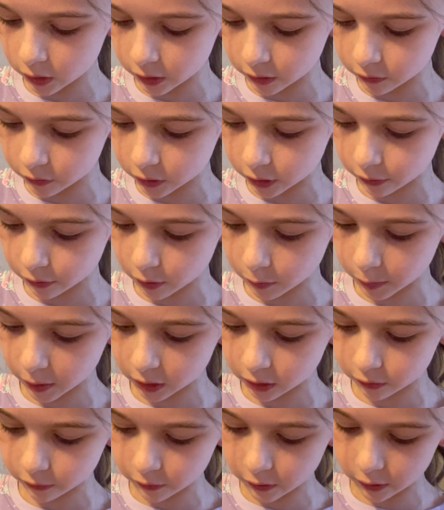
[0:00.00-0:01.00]
is just a
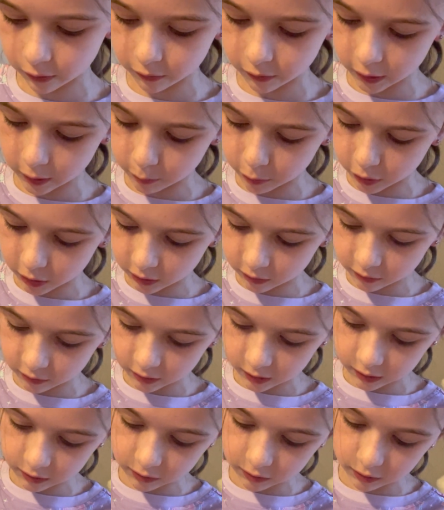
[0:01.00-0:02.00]
bunch of Disney
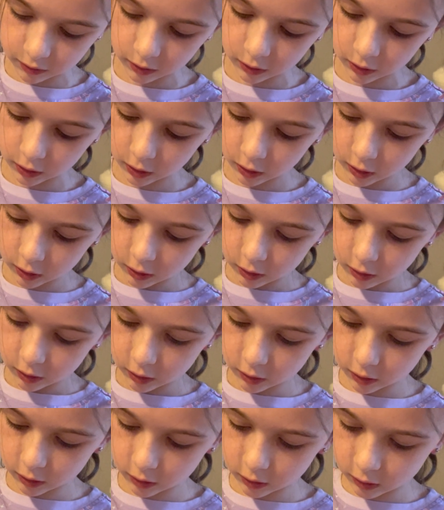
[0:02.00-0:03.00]
princess.
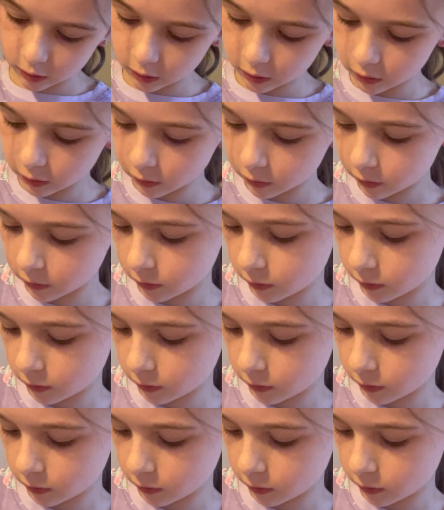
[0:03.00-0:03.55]
Is